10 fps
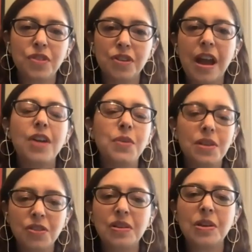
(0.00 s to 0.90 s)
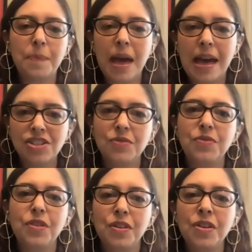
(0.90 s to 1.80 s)
for how to include in compassion
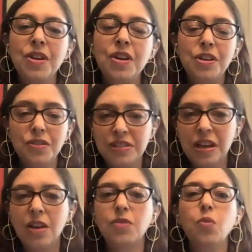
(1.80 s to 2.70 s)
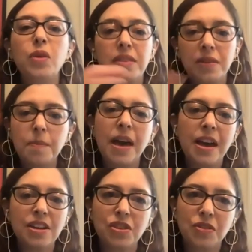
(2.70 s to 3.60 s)
for yourself with
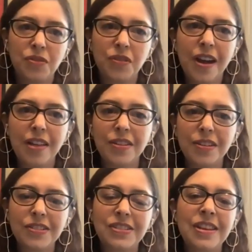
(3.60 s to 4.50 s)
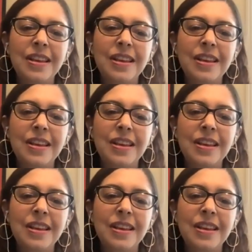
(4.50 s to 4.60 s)
compassion for others.